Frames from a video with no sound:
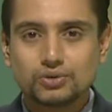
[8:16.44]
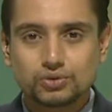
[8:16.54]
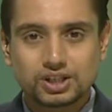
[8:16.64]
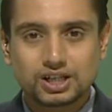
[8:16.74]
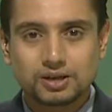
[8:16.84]
to
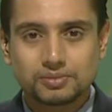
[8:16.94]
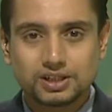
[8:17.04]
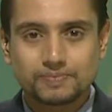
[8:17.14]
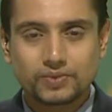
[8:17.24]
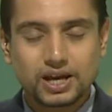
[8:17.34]
the government
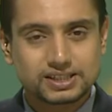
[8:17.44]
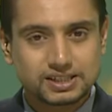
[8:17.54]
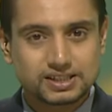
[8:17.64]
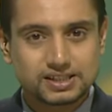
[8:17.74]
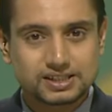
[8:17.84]
as
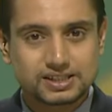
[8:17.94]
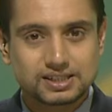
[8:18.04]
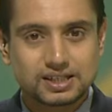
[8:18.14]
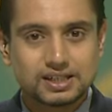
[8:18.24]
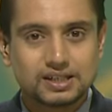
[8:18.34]
it is
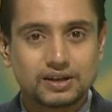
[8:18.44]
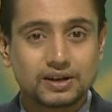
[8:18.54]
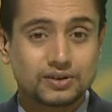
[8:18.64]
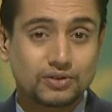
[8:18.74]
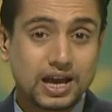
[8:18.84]

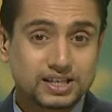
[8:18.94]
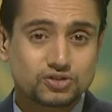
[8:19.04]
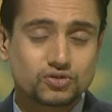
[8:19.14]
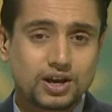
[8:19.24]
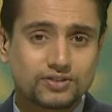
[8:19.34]
uh,
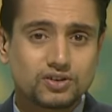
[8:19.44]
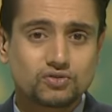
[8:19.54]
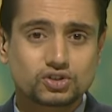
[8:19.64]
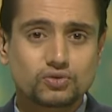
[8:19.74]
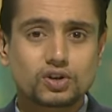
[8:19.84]
has rather
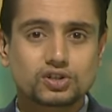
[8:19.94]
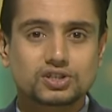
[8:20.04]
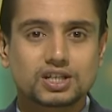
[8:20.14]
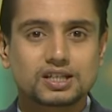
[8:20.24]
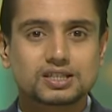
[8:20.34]
reservations
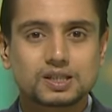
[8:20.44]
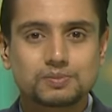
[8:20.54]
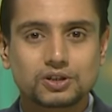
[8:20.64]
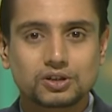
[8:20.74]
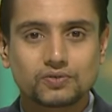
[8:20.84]
against
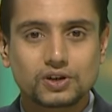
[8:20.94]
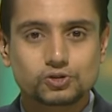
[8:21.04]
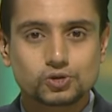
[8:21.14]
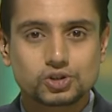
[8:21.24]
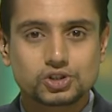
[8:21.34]
CPN Unified
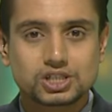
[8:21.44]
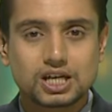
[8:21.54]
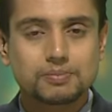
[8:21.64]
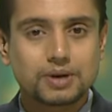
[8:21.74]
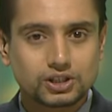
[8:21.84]
Socialist Chair
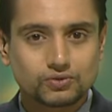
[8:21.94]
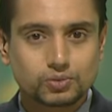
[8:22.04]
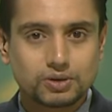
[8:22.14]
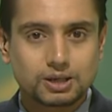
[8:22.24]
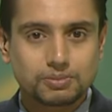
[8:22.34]
Madhav
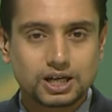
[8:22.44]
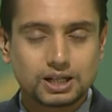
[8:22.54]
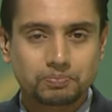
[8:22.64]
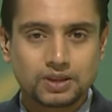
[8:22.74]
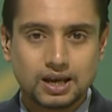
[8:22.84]
Kumar Nepal.
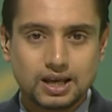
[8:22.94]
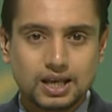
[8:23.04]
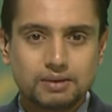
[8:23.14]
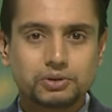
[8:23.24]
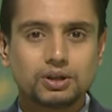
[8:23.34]

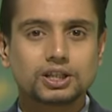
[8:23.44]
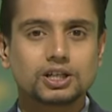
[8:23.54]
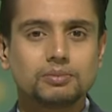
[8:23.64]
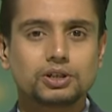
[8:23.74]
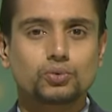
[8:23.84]
Meanwhile, the
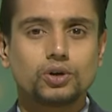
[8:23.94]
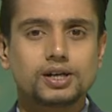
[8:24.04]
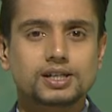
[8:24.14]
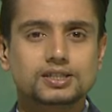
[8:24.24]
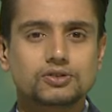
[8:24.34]
government
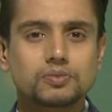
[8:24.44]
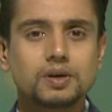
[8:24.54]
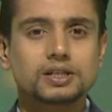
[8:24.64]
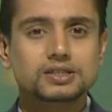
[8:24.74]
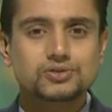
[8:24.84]
works
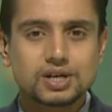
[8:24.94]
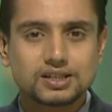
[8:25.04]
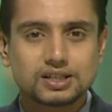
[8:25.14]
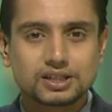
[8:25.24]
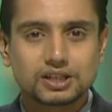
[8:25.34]
remain
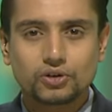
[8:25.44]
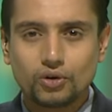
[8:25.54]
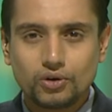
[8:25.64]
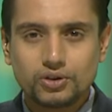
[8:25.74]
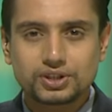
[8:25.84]
stranded in
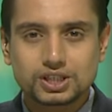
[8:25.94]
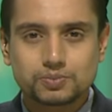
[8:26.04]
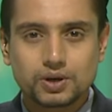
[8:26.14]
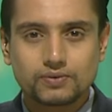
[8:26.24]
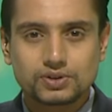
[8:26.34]
all these
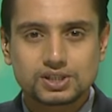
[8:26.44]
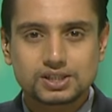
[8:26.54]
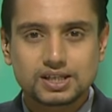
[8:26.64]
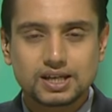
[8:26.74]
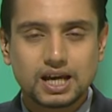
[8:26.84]

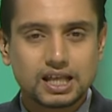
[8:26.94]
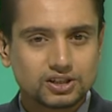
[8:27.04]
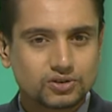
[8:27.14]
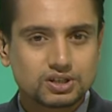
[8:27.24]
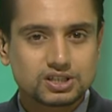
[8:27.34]
provinces and the
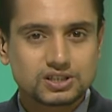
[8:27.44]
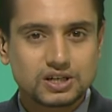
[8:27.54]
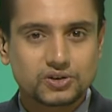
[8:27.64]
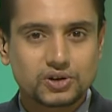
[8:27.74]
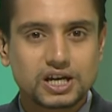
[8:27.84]
current
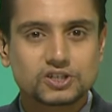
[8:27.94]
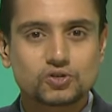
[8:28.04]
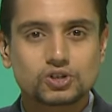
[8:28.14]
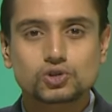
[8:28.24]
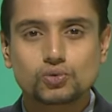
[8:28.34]
scenario has
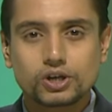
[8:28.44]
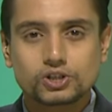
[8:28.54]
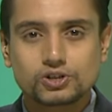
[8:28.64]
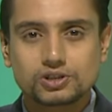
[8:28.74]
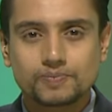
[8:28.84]
raised
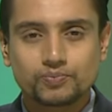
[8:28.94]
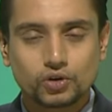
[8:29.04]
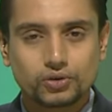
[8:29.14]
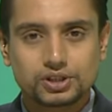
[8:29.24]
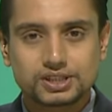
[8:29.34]
questions
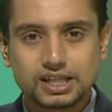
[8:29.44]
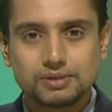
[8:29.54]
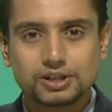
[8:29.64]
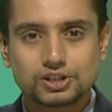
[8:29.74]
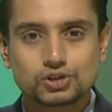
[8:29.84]
on the
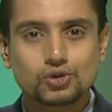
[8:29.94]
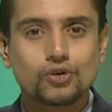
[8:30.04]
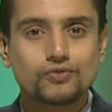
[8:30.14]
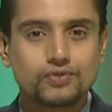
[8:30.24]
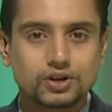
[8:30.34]
sentiments of
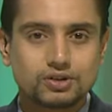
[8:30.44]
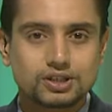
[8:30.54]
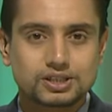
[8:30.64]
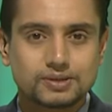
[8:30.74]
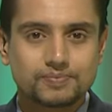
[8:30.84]

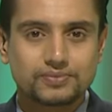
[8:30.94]
federalism.